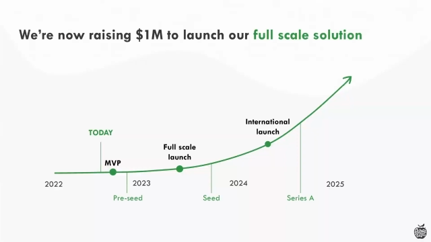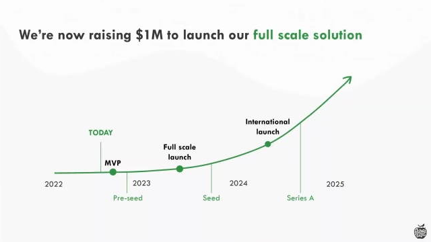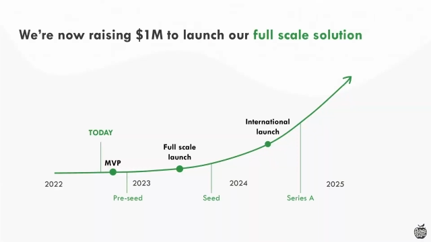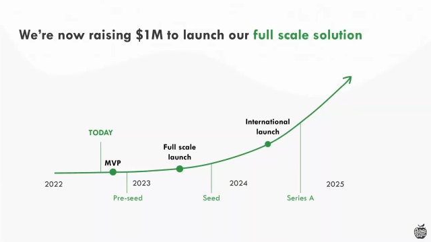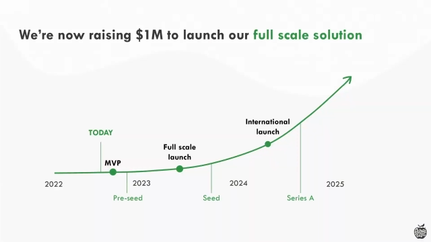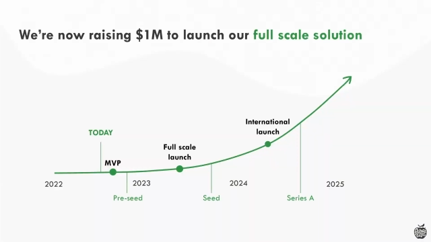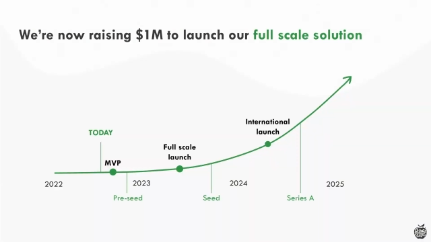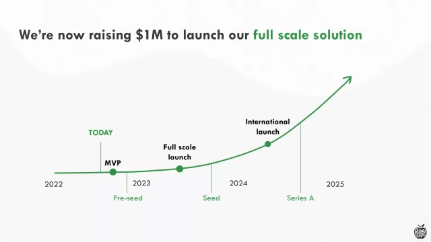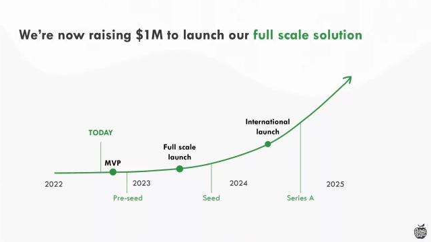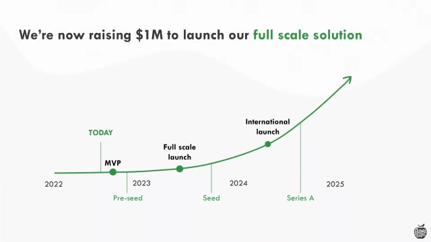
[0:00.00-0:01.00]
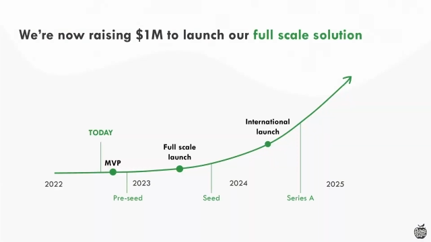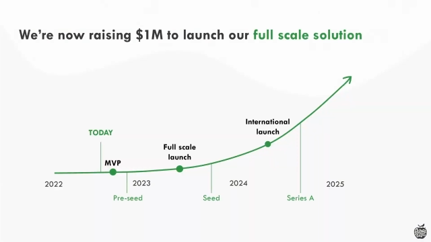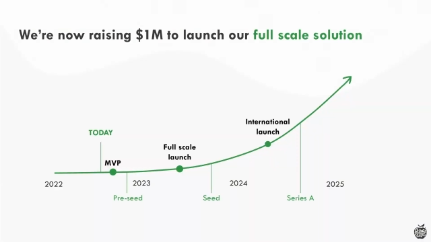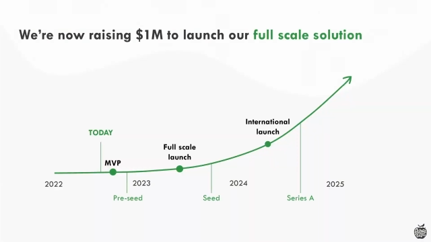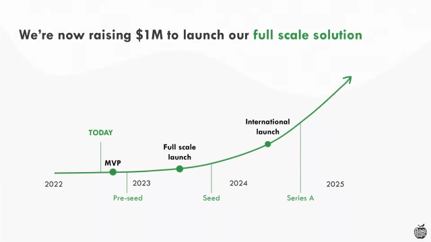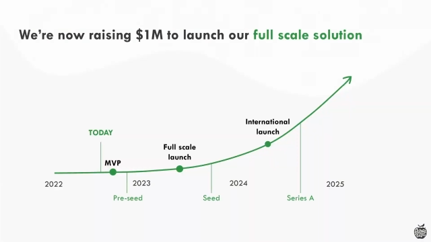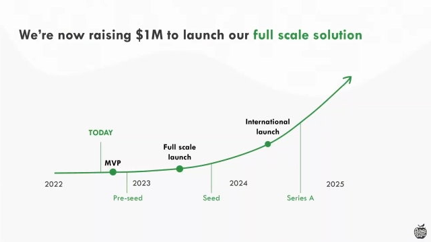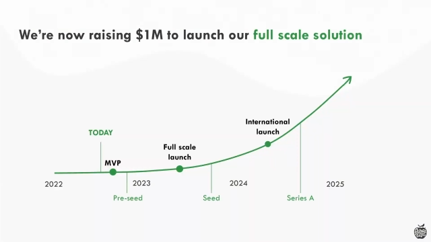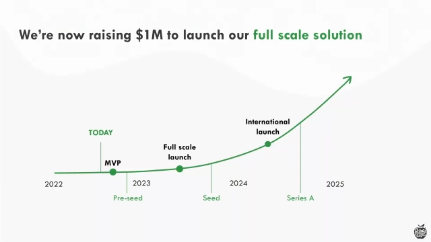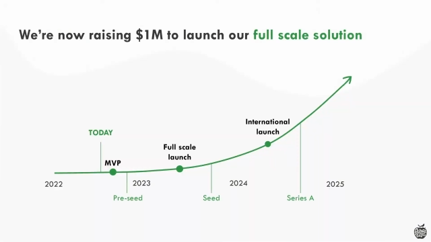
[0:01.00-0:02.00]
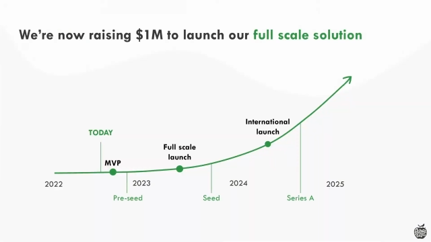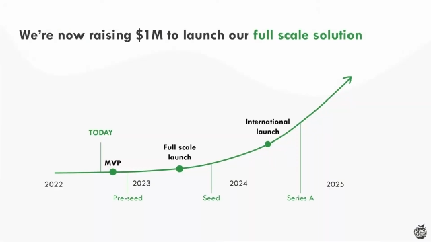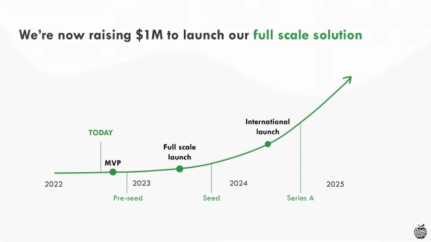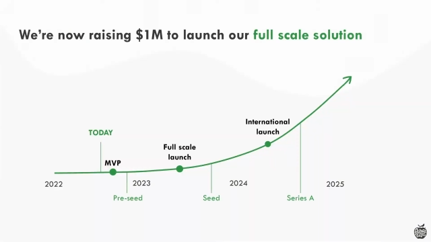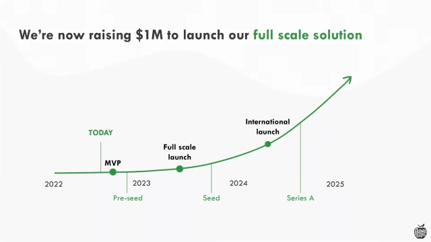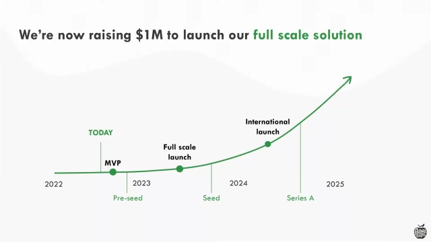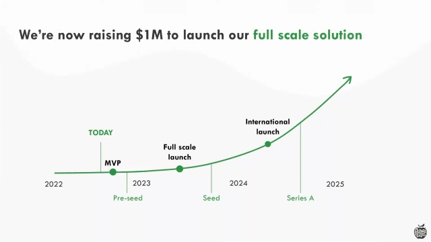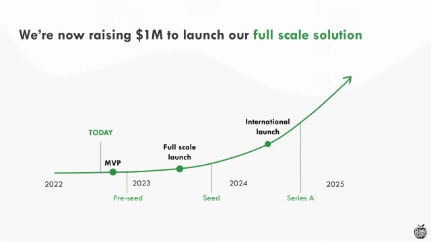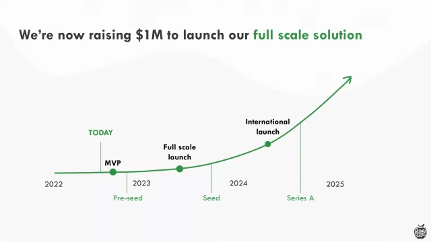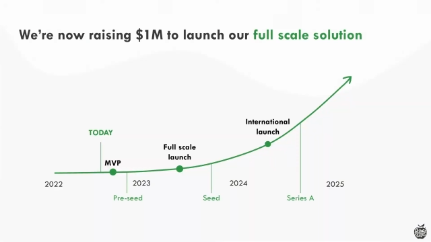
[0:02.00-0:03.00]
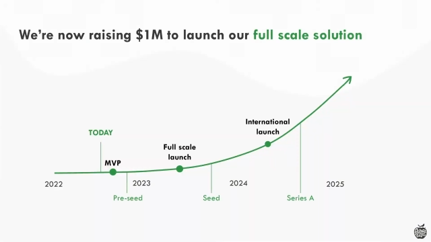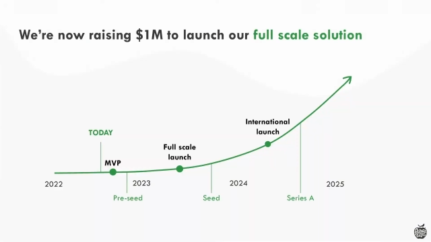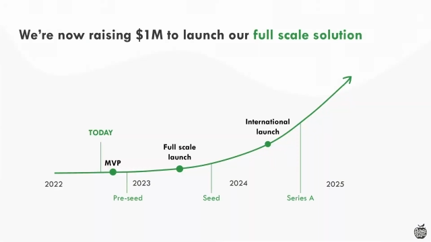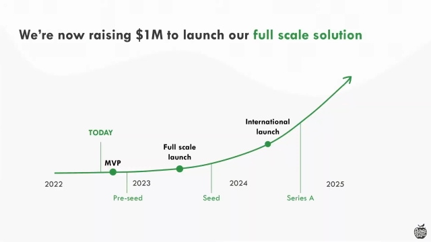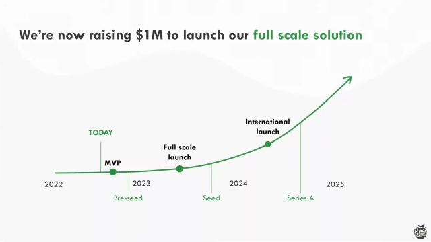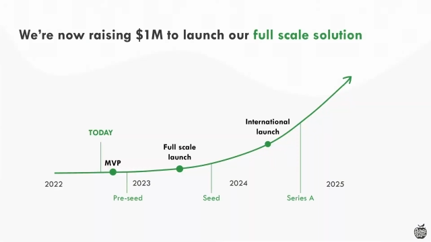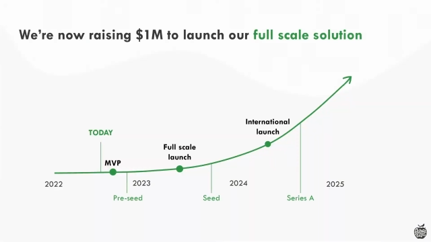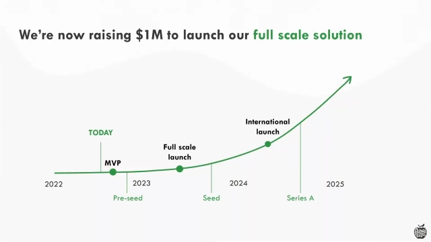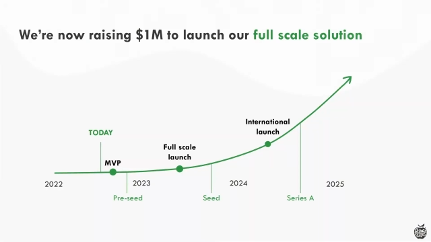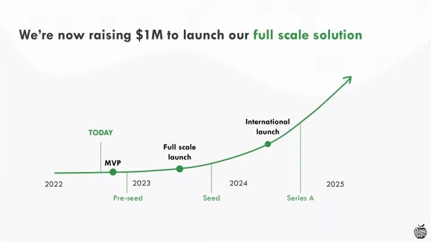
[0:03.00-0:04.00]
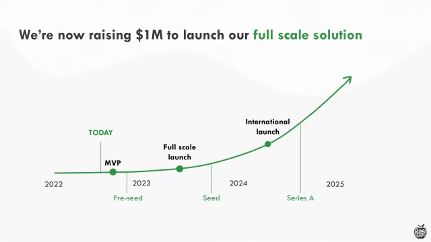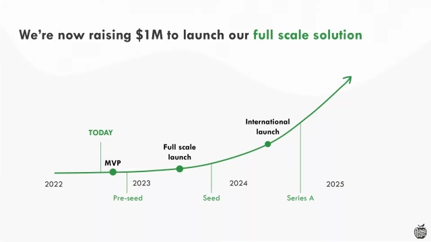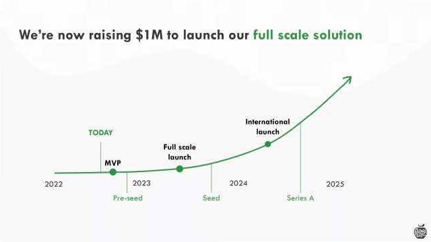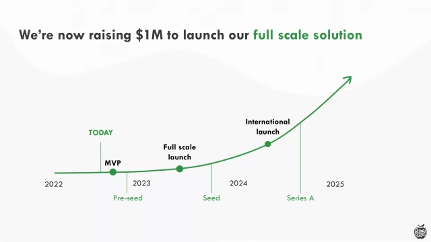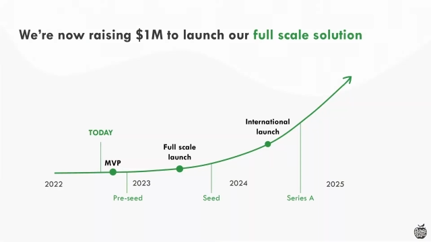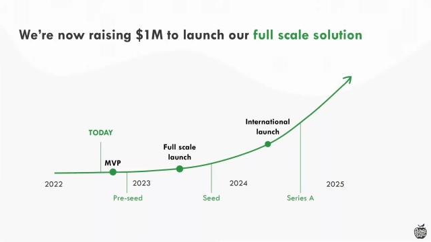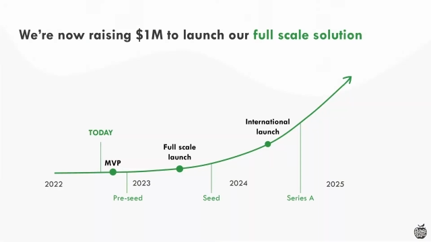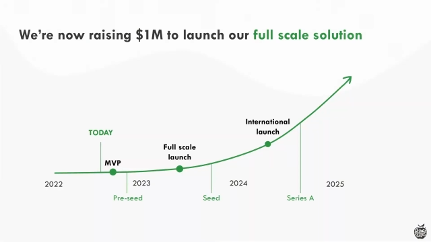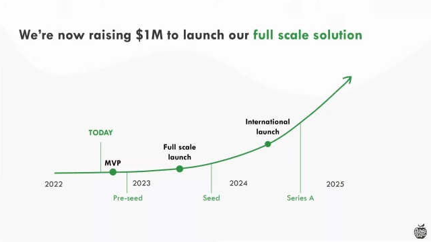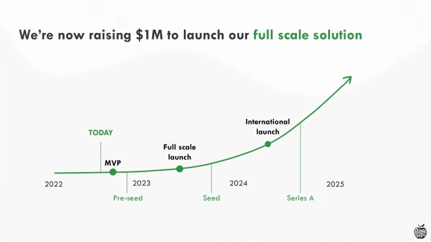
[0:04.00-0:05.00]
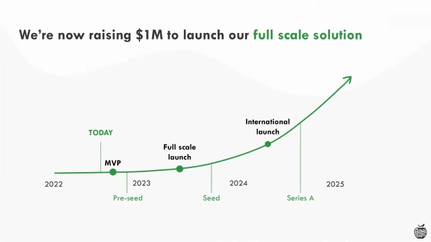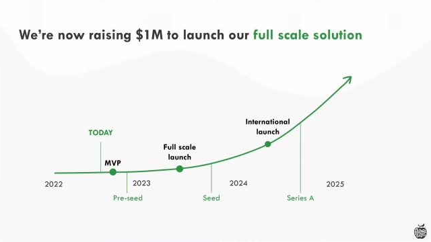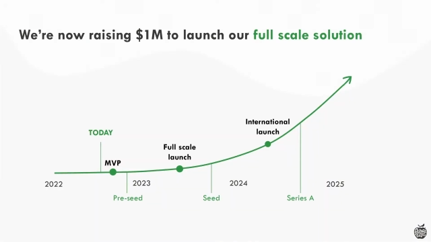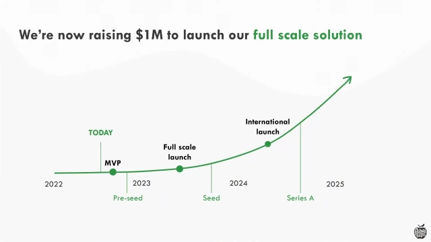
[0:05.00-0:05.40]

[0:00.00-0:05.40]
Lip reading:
(no speaker visible)